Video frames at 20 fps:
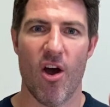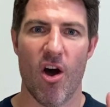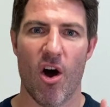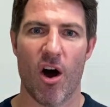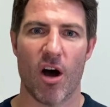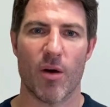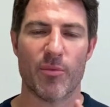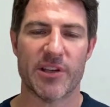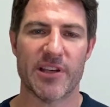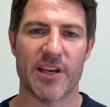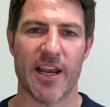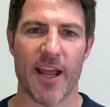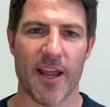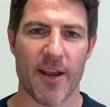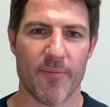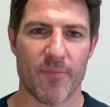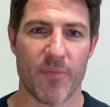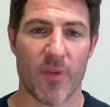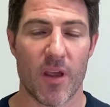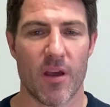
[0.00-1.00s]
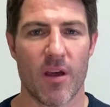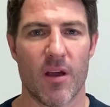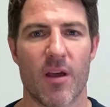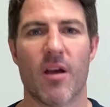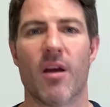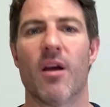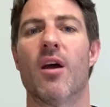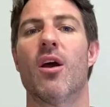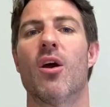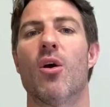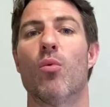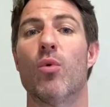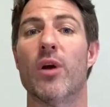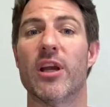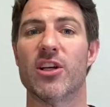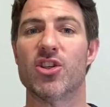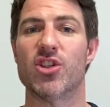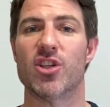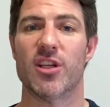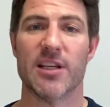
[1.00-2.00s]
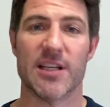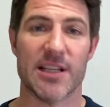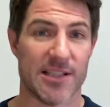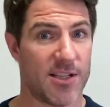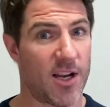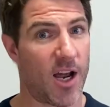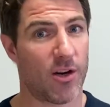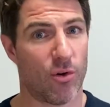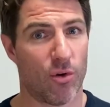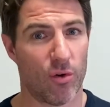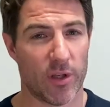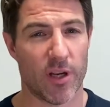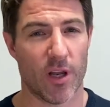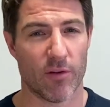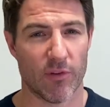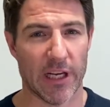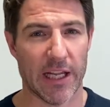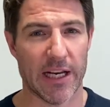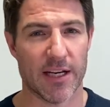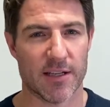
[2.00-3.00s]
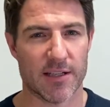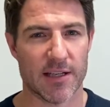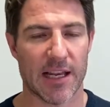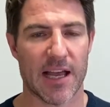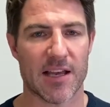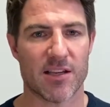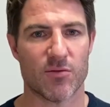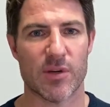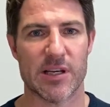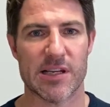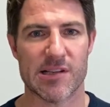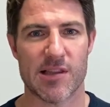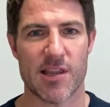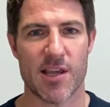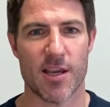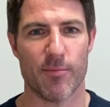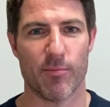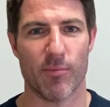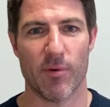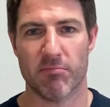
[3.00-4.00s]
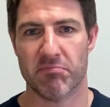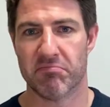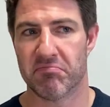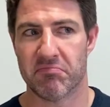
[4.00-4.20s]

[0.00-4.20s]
On with today, which is not wholly unrelated to last week's theme.